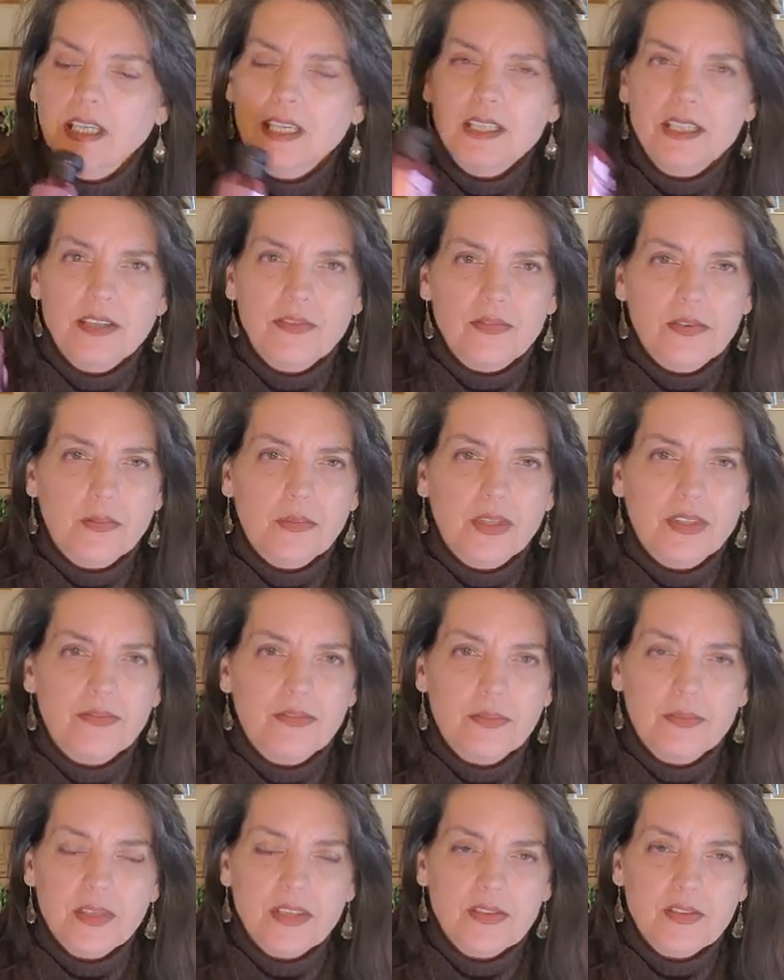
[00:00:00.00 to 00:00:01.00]
a different one
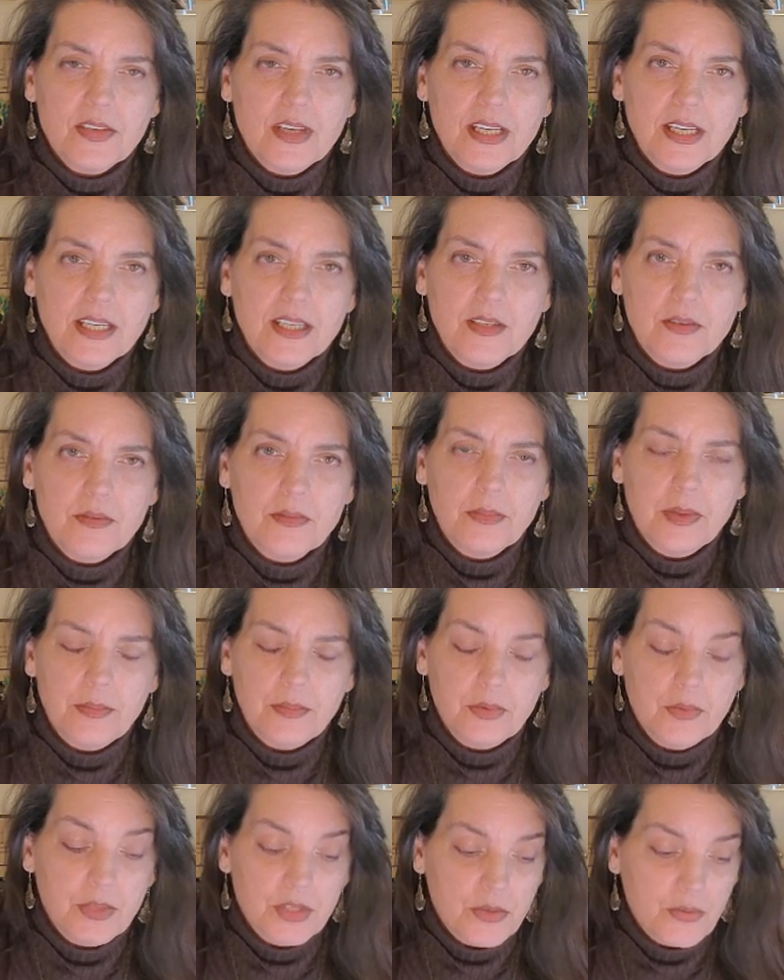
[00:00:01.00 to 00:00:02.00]
from this line. I don't
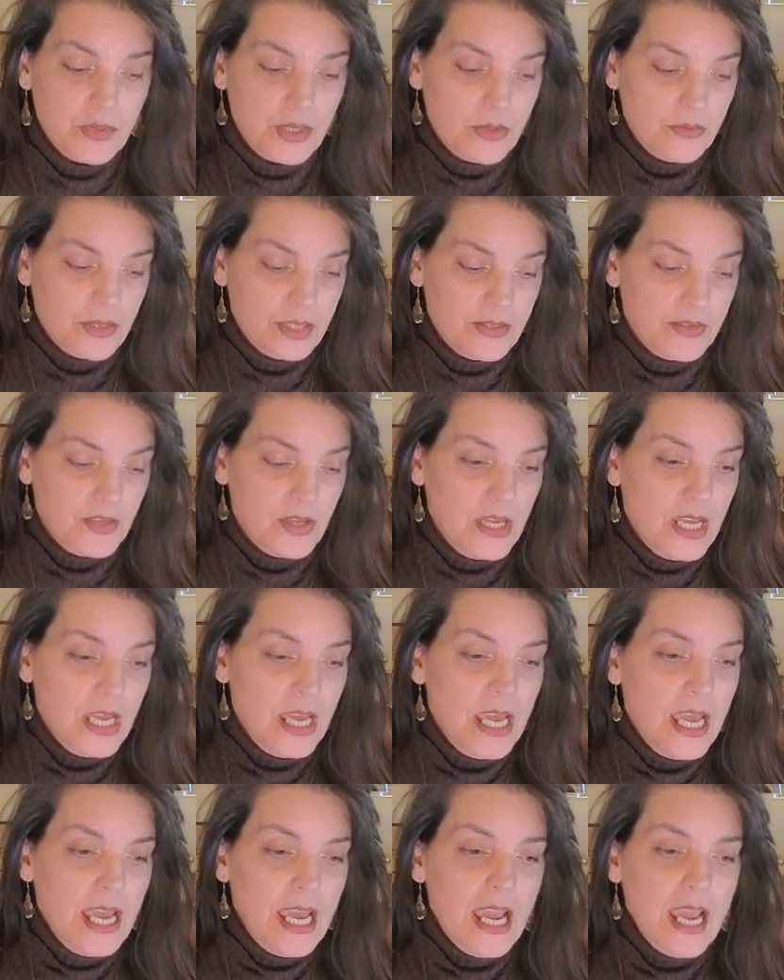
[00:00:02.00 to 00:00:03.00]
remember which one it was.
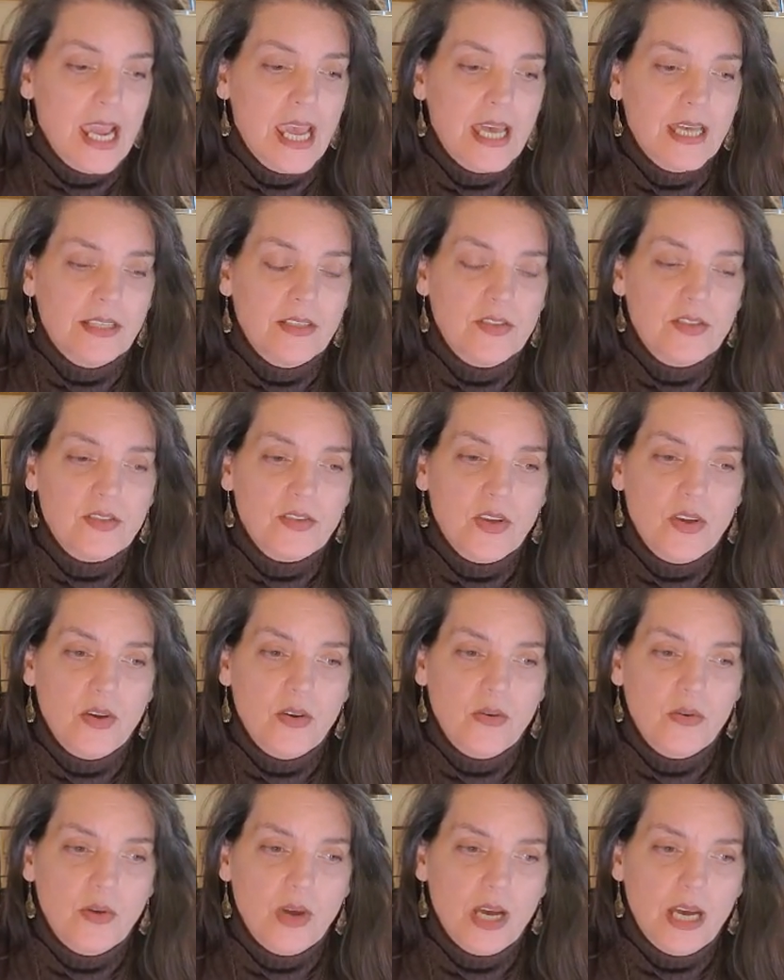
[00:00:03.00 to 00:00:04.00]
And
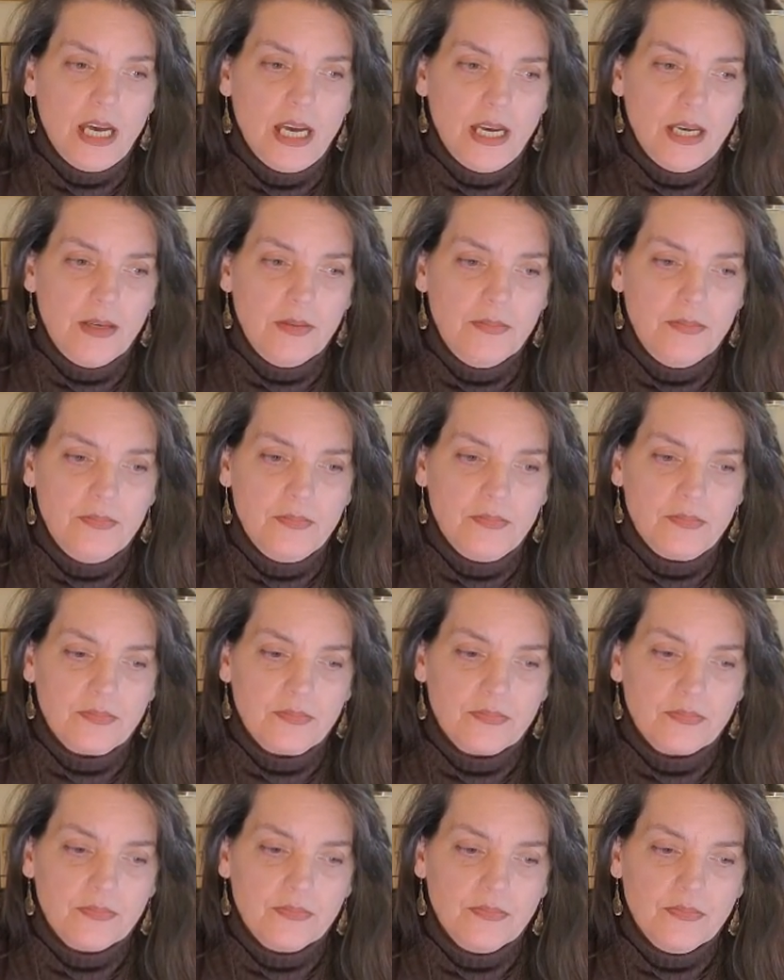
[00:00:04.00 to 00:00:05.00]
so, and
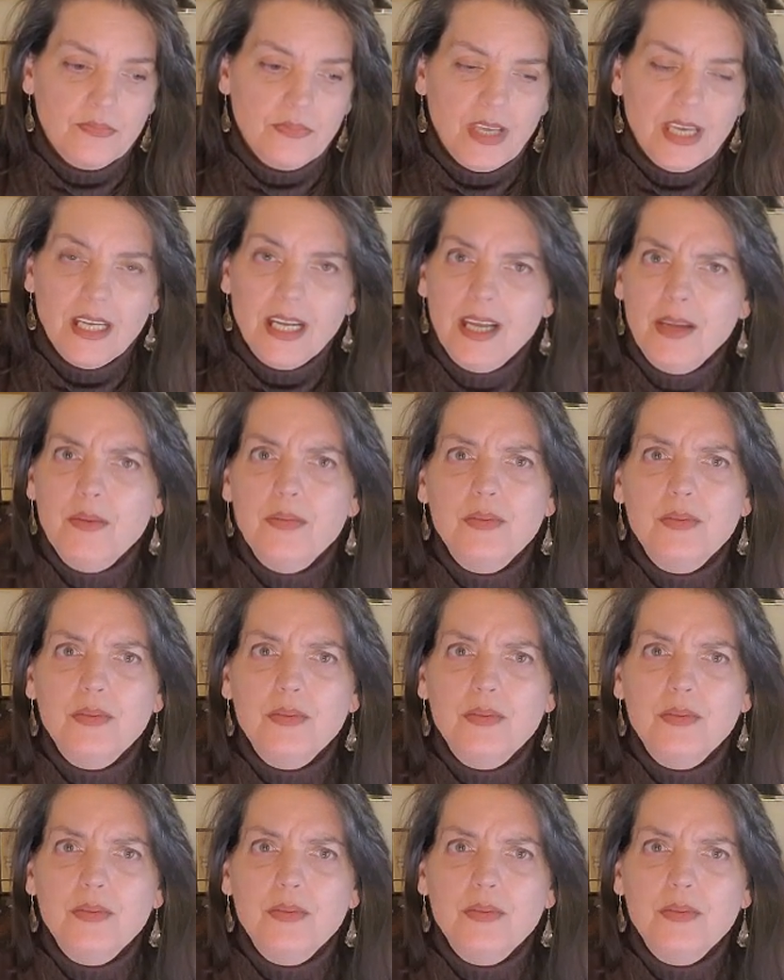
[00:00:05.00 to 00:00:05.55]
I